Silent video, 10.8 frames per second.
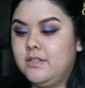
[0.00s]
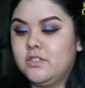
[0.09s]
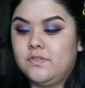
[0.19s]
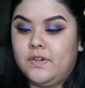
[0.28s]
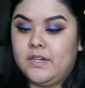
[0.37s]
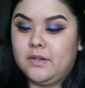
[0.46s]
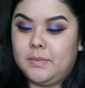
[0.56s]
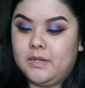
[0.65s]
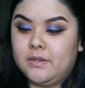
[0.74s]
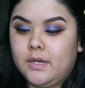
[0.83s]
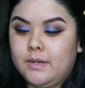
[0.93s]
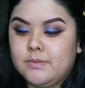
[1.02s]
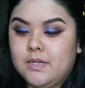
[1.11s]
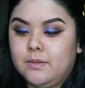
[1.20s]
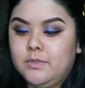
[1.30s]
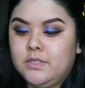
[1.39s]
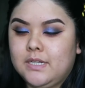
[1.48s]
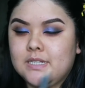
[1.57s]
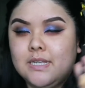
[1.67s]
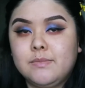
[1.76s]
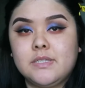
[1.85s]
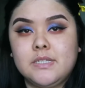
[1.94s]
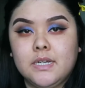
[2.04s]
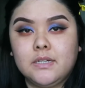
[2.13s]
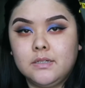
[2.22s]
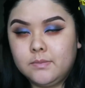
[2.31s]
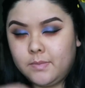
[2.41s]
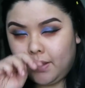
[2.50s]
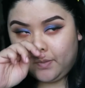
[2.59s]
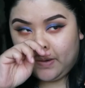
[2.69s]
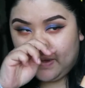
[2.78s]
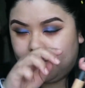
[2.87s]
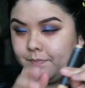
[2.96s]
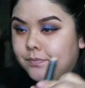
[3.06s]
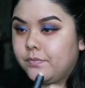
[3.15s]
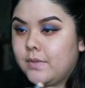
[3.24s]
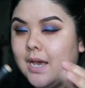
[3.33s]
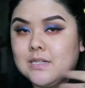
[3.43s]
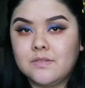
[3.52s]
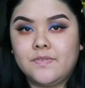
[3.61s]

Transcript: just funny to me. Okay, so I'm using that same stick, by the way, as